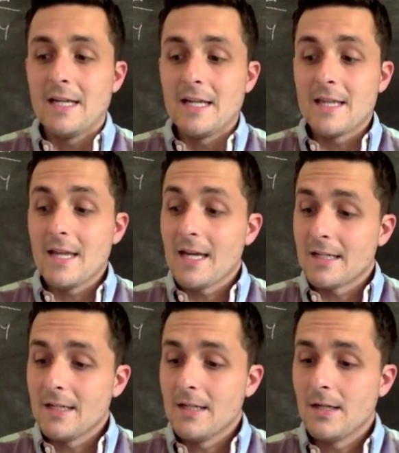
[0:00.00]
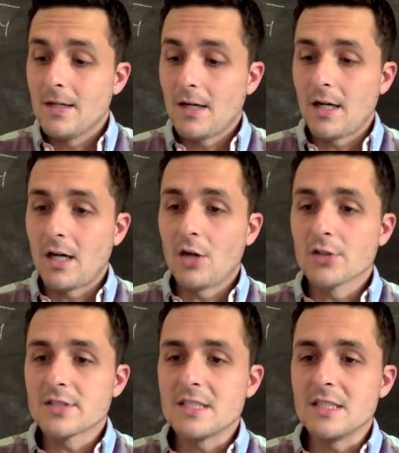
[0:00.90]
And then
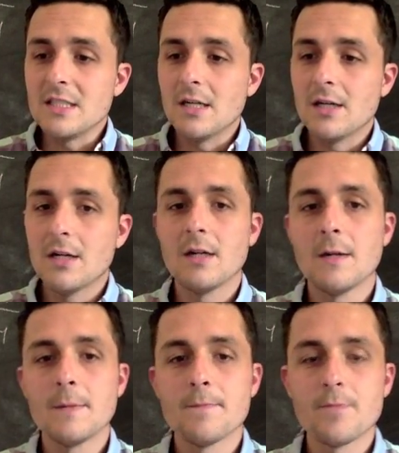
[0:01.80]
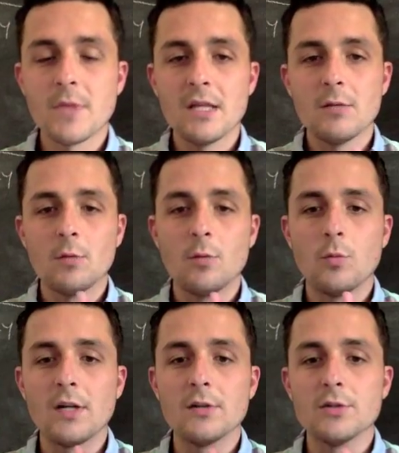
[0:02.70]
I'll see
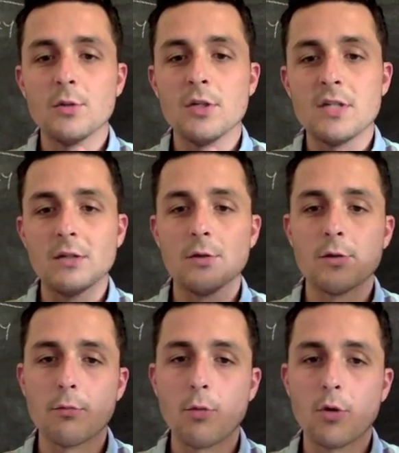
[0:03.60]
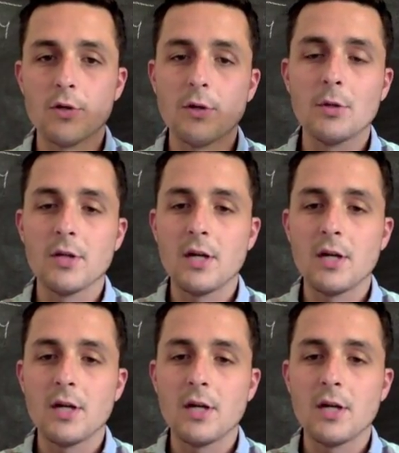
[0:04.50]
what it'll do when you download the report and you upload it.